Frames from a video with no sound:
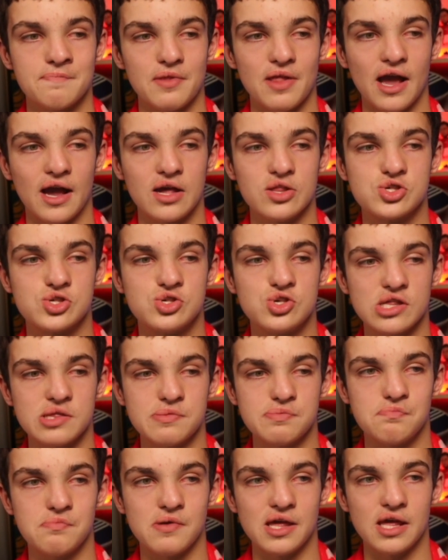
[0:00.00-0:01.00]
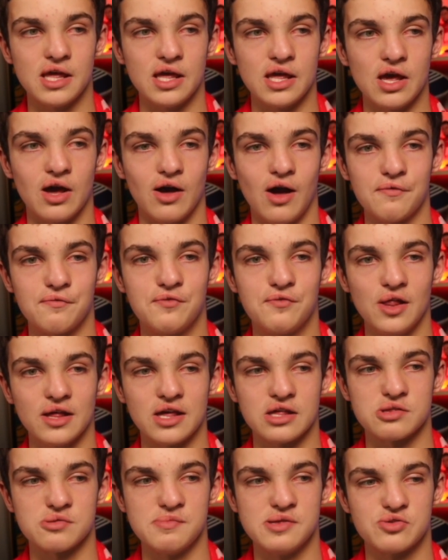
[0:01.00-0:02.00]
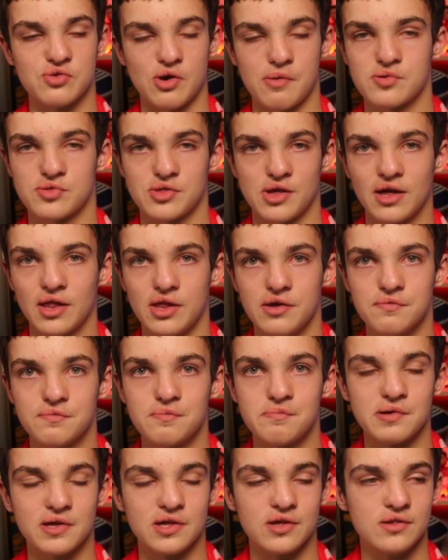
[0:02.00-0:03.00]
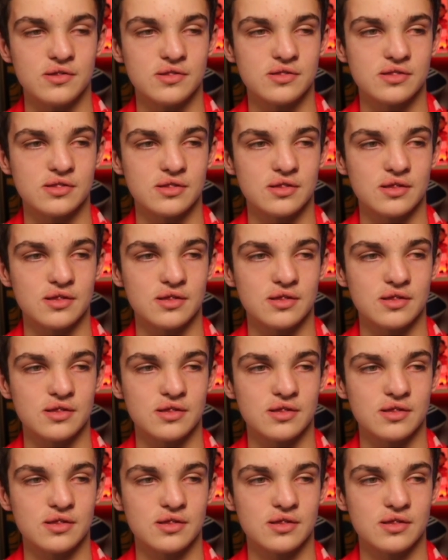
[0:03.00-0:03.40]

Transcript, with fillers: And it's just, it, I feel like it's misrepresentative because,